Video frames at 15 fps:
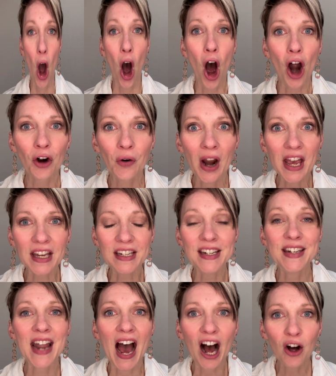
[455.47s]
All right,
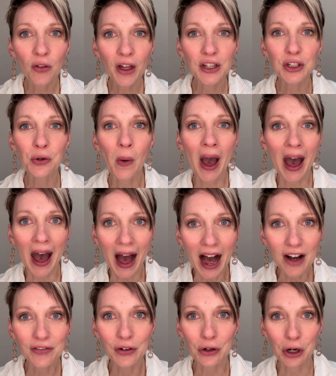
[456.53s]
now that you
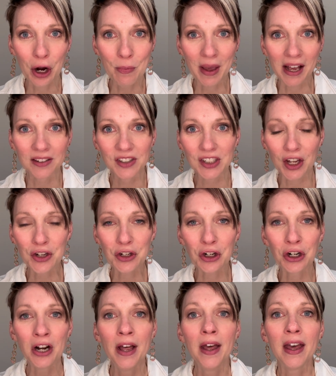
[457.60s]
have your command
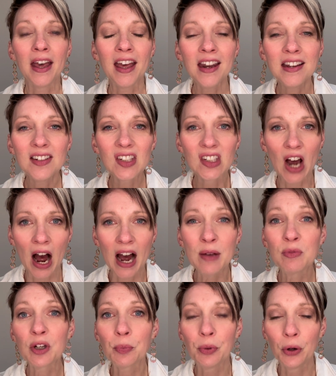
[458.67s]
center, it is
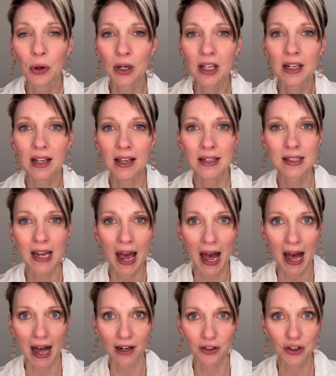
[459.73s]
time to put it into
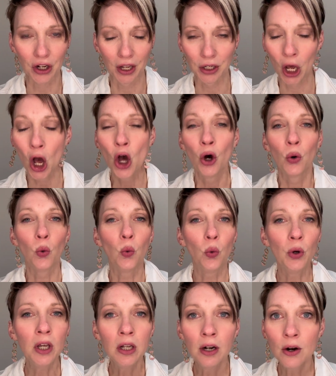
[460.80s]
action.
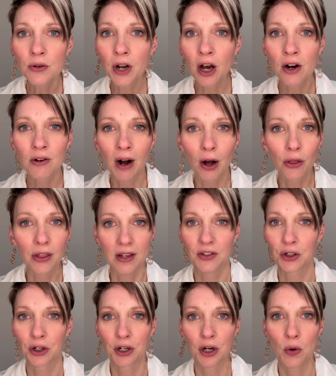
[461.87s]
We don't know how
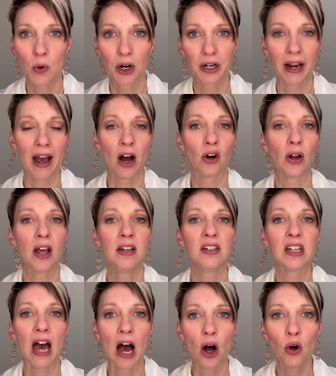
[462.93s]
things are going to work out
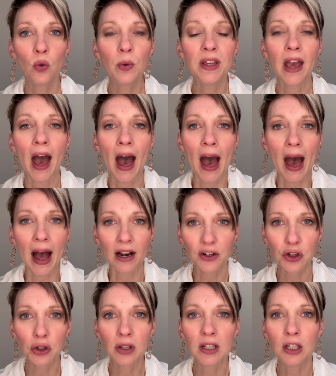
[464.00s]
until we
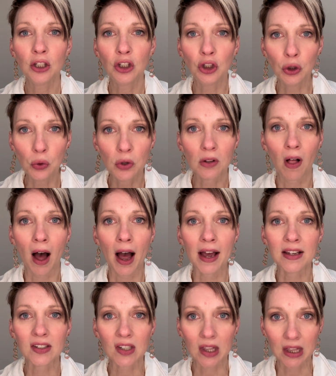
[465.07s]
actually
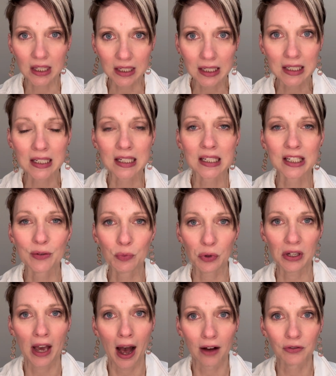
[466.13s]
utilize the system
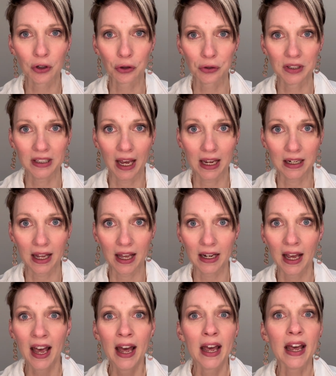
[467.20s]
we have
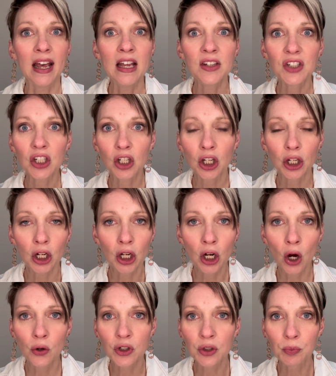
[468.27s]
created. Is it going to
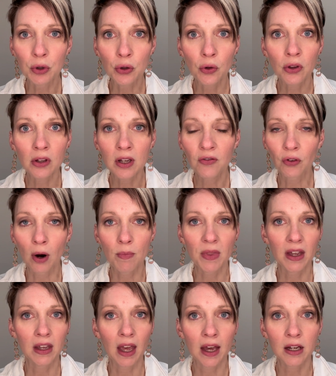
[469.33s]
go smoothly from
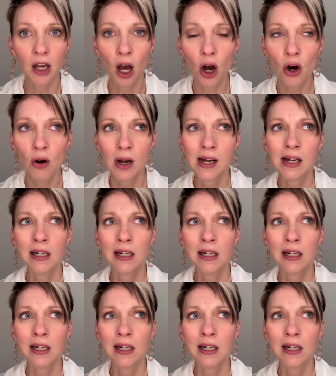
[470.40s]
the get-go?